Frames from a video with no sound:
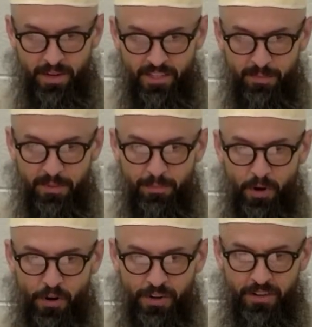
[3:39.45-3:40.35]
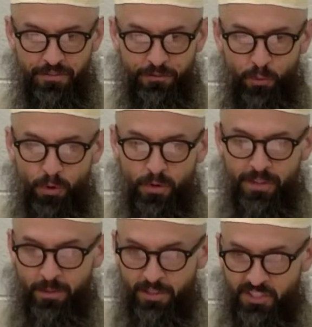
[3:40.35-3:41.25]
has been pardoned for
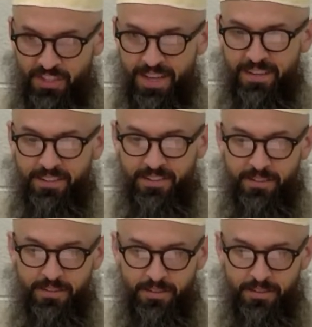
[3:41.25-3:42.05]
their mistakes,